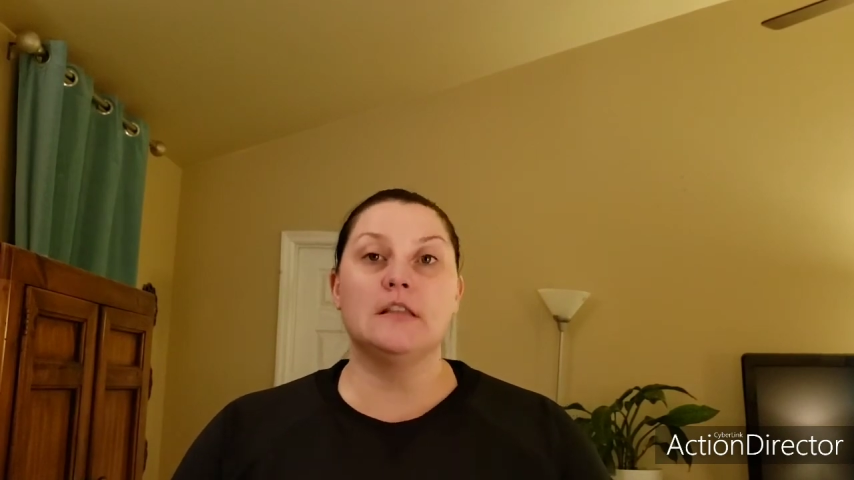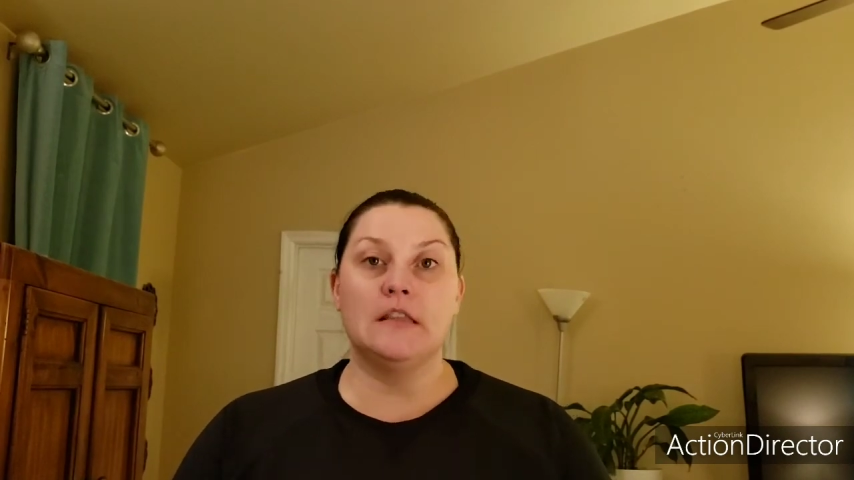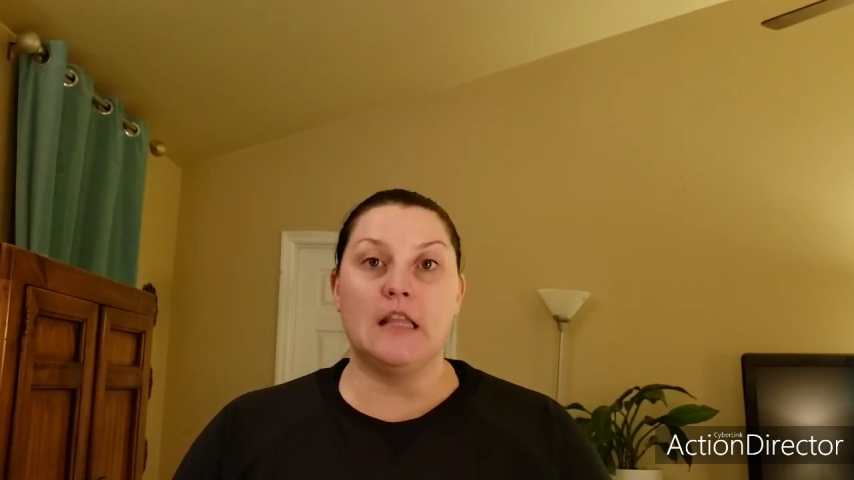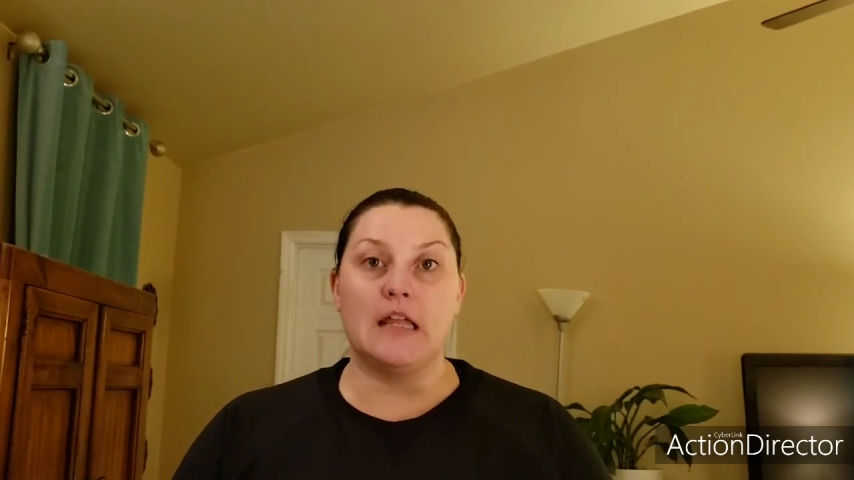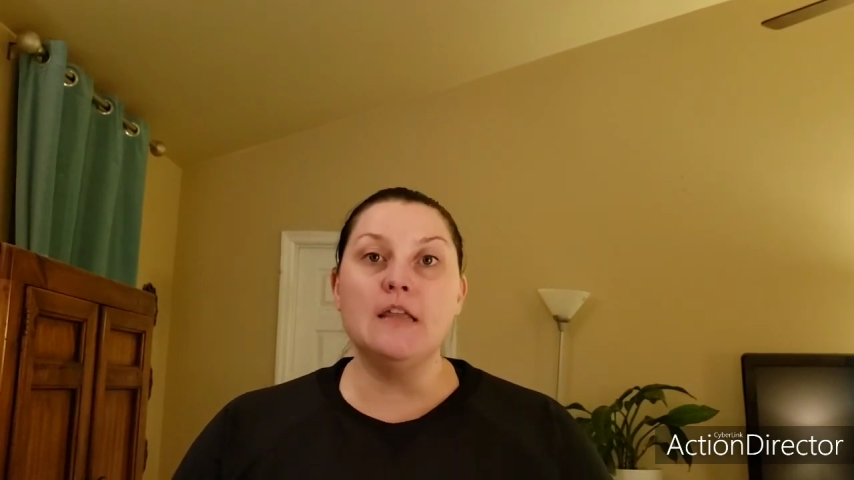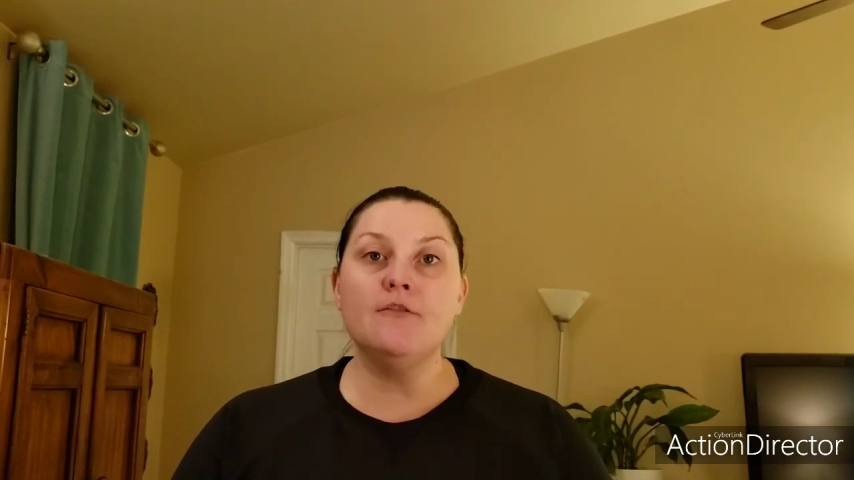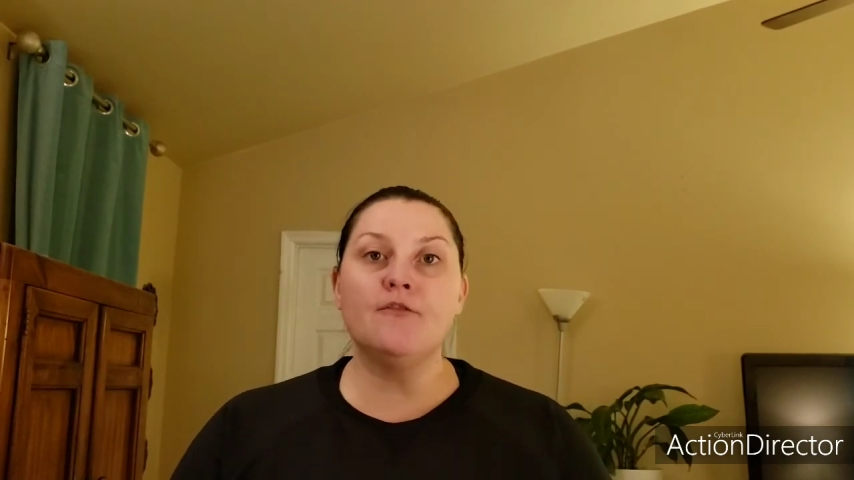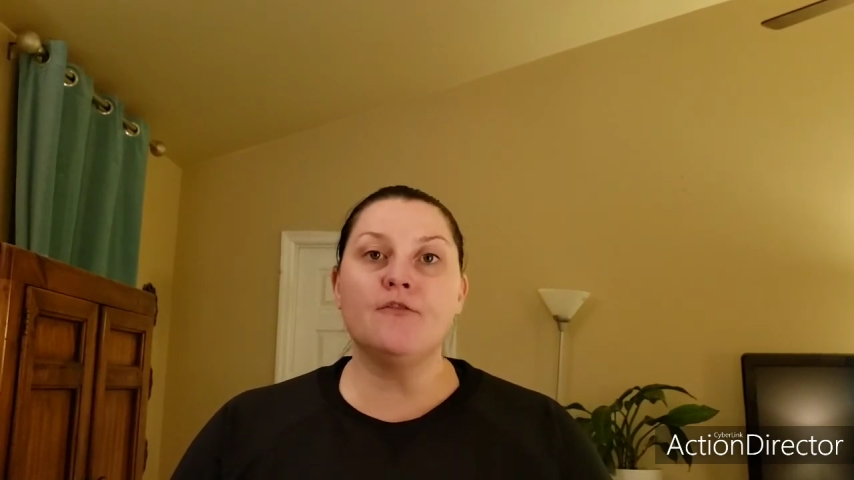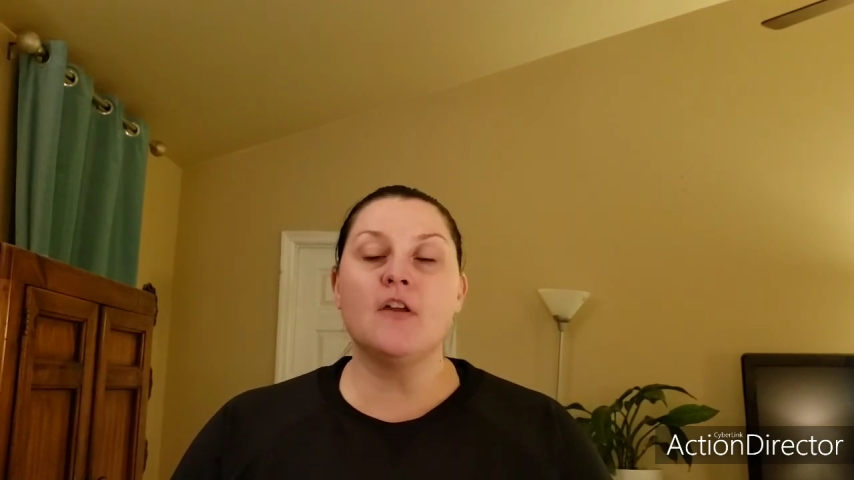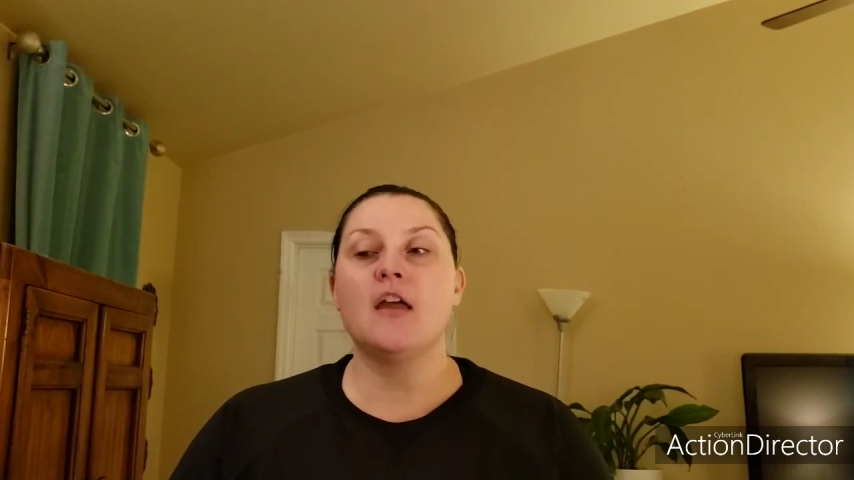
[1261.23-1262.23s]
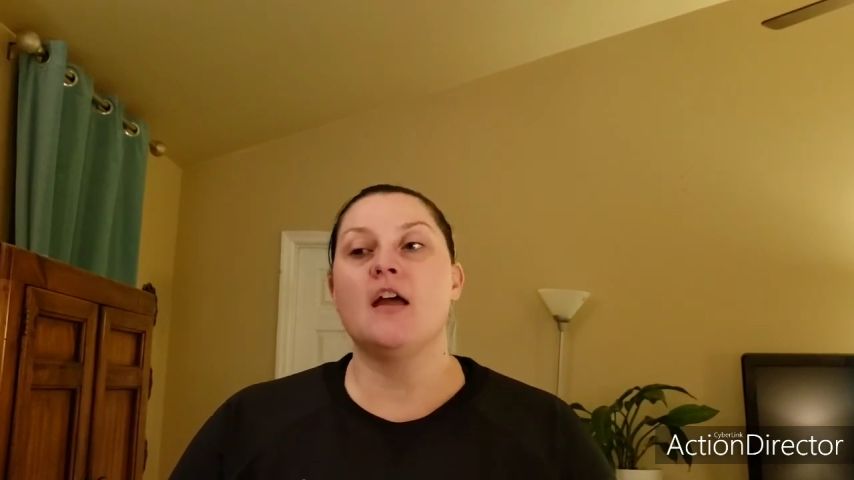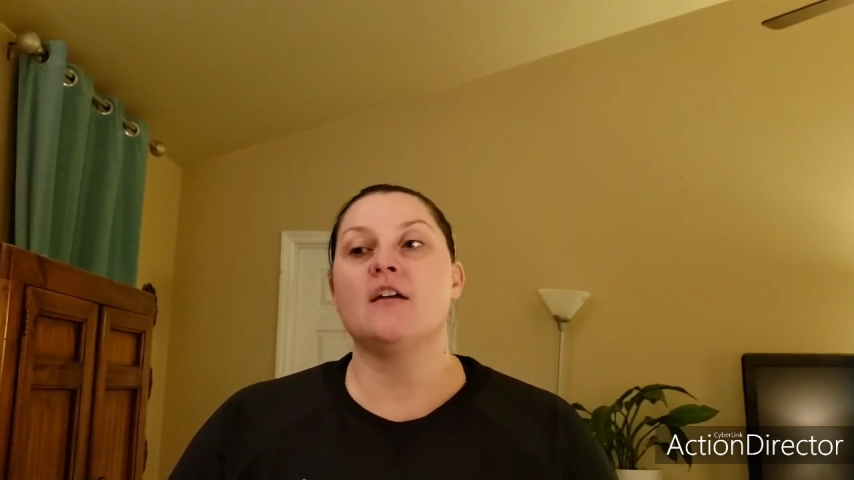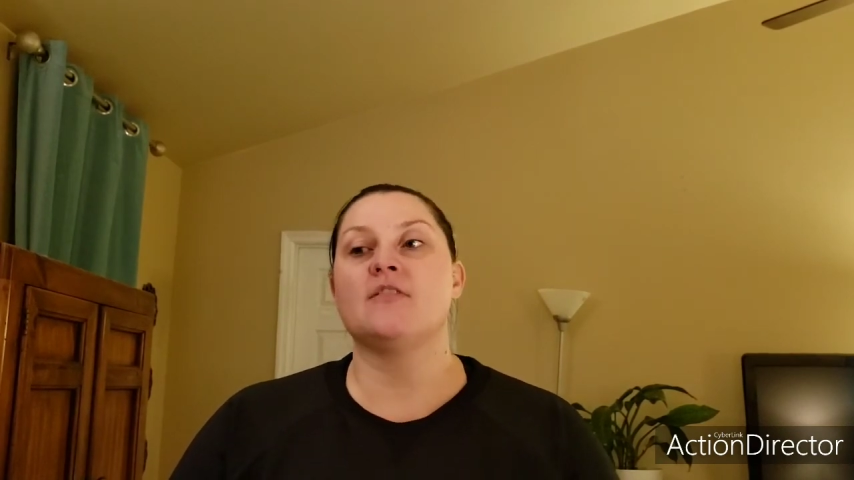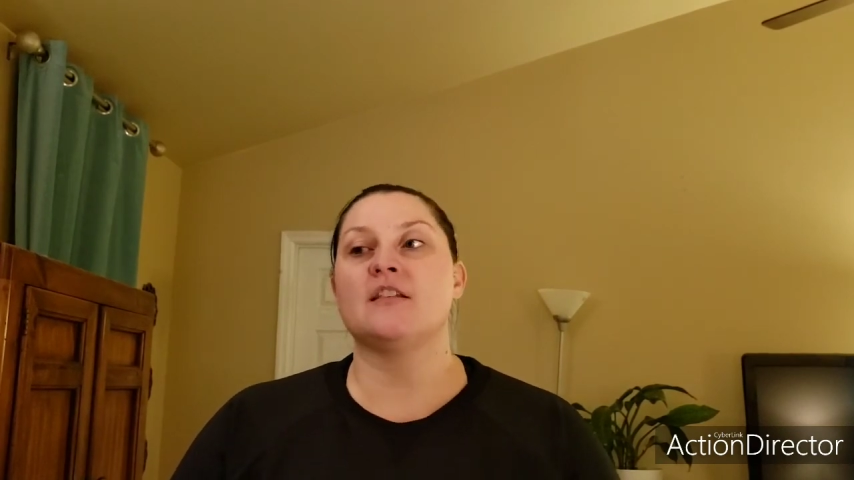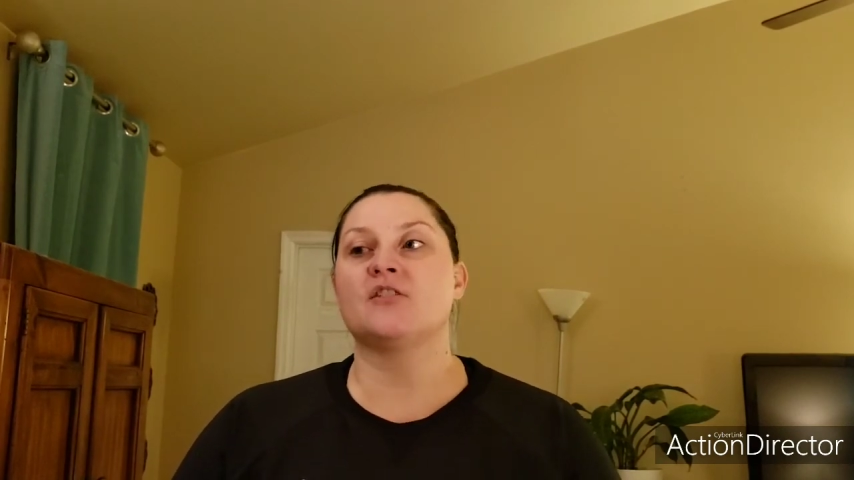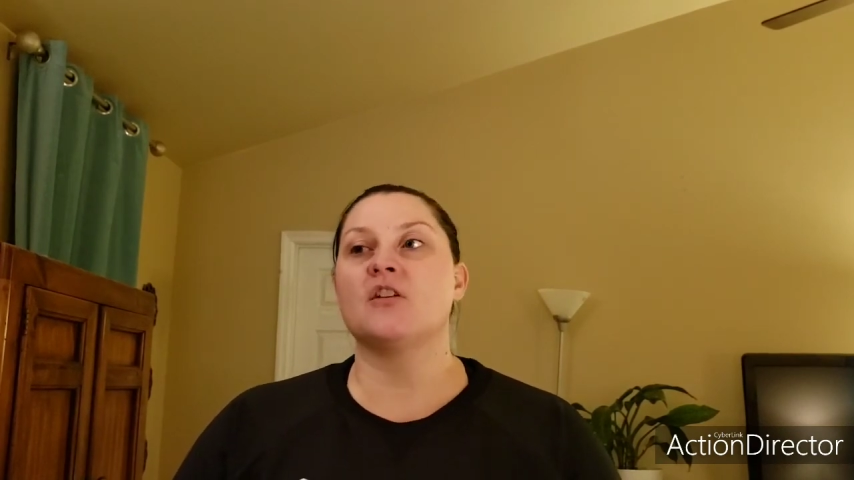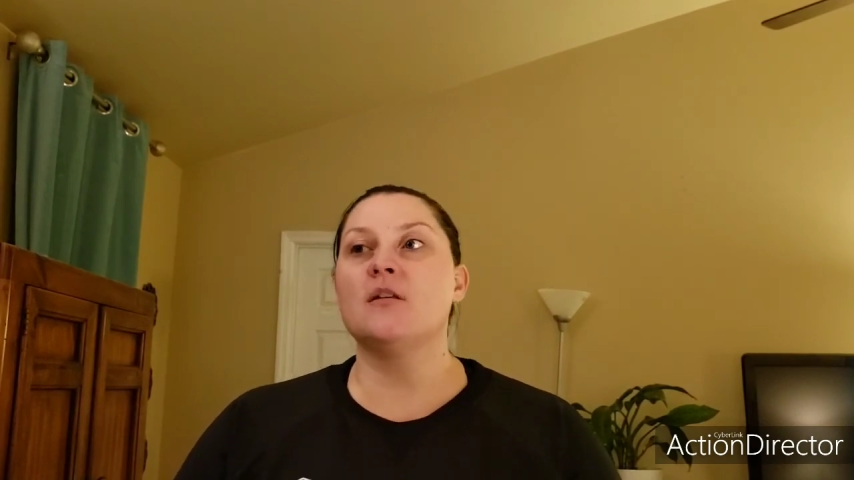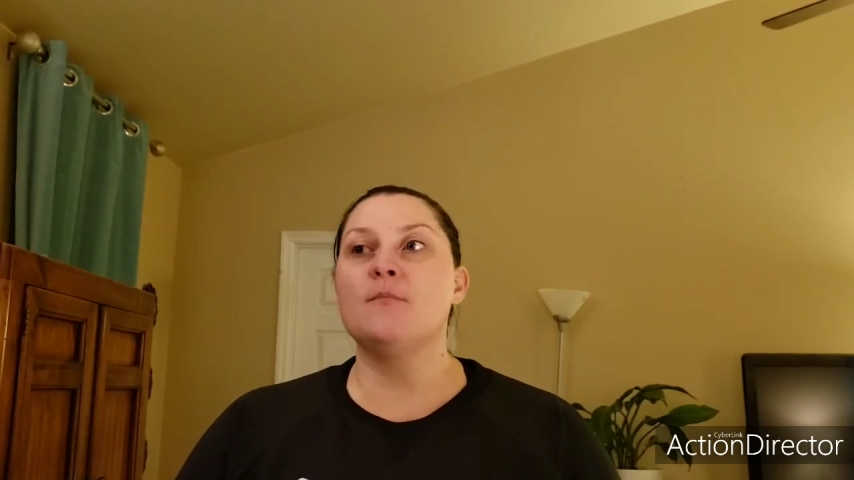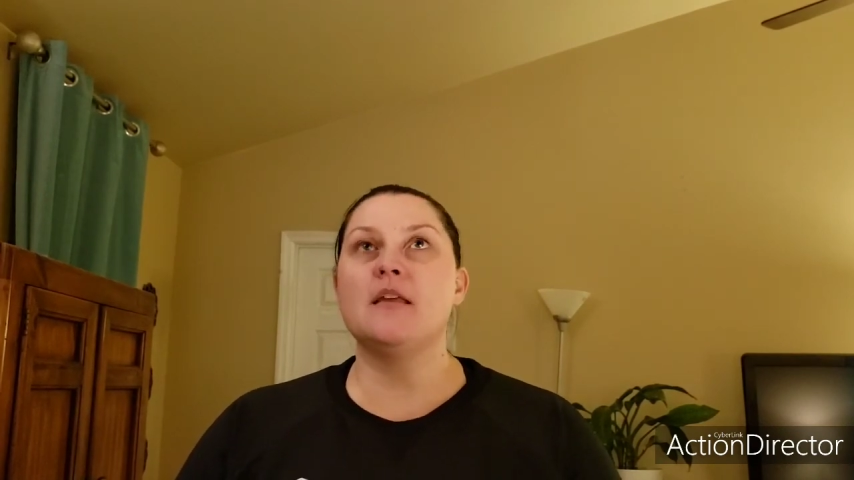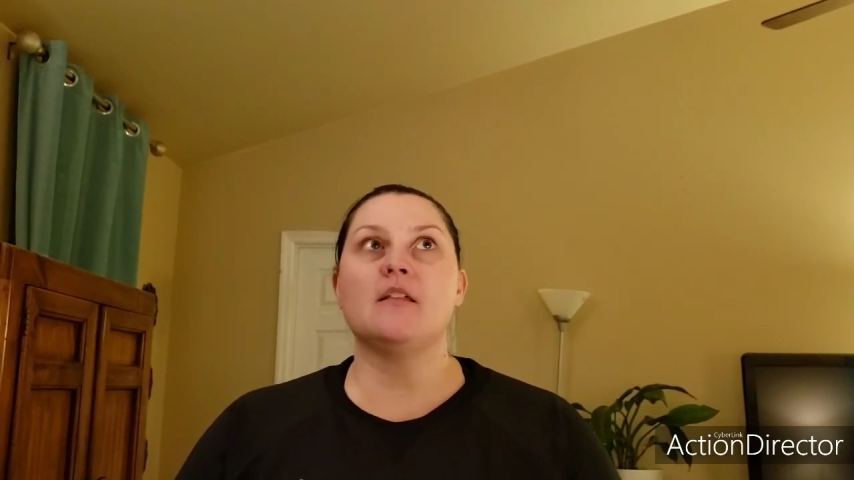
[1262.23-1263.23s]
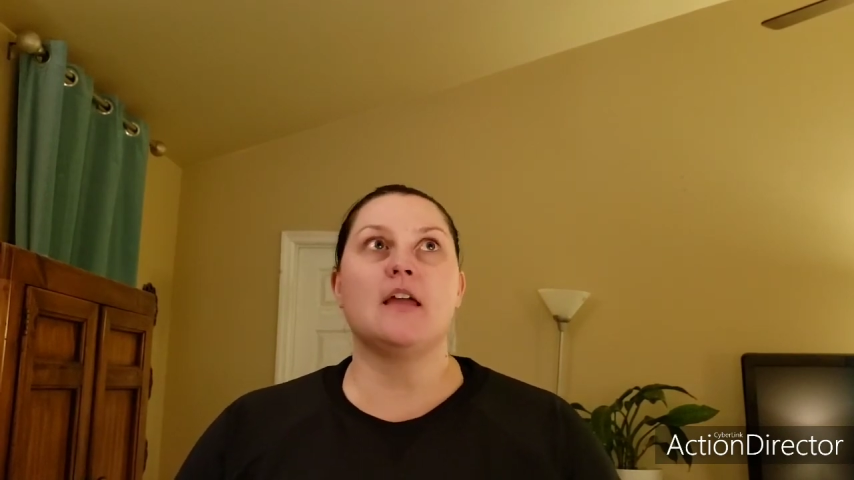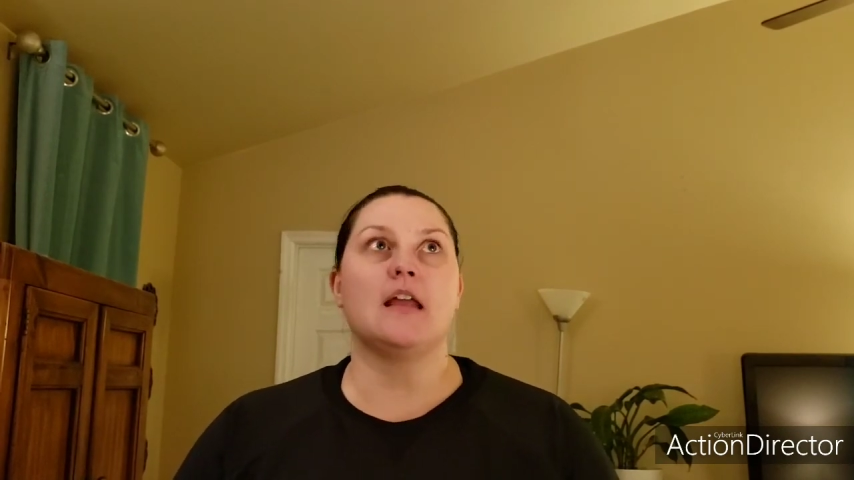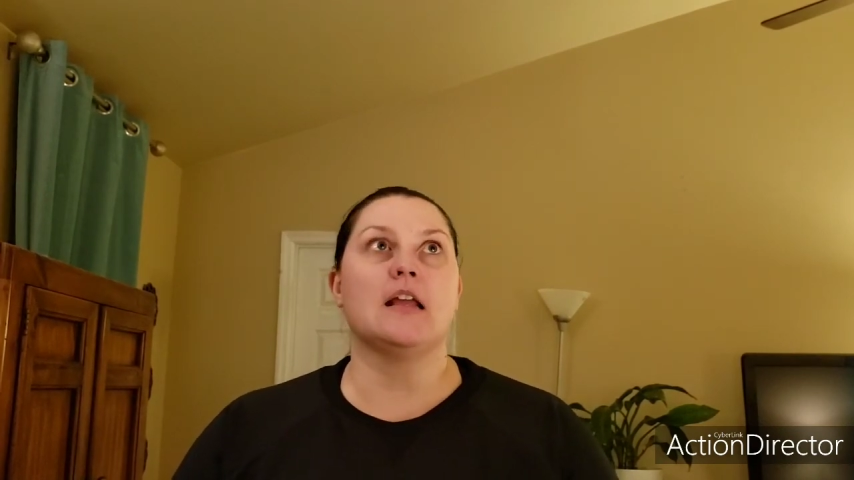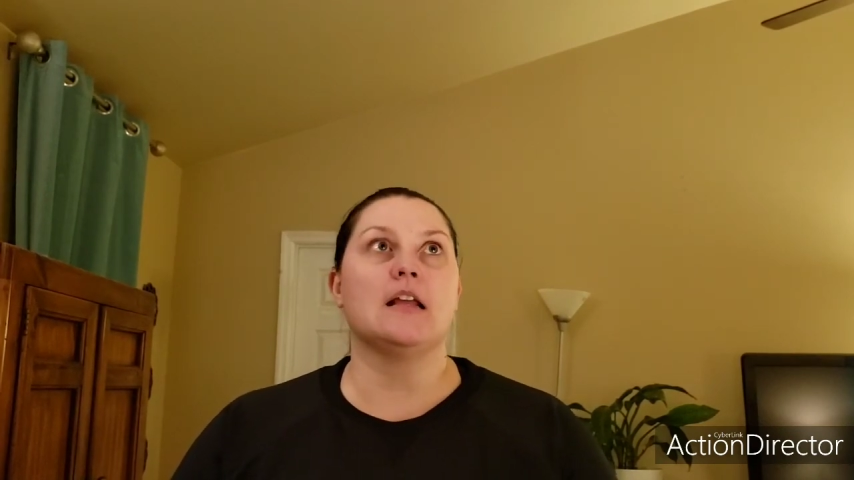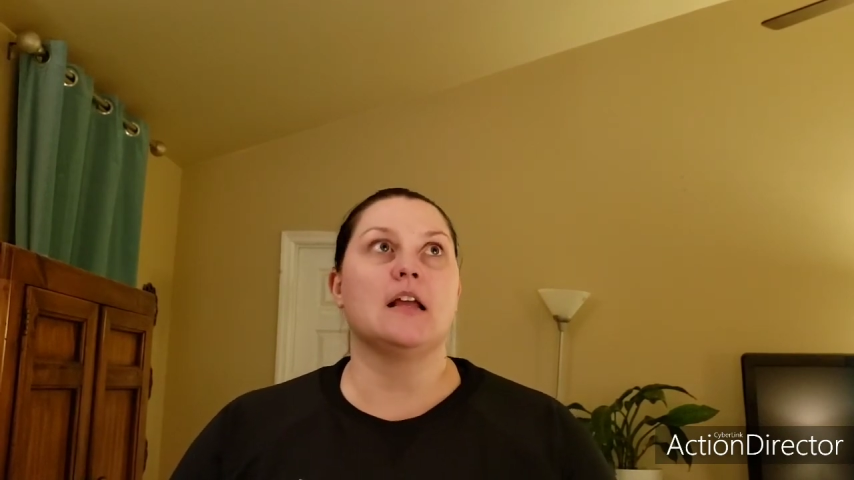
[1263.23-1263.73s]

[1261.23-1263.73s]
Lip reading: life that's going to be like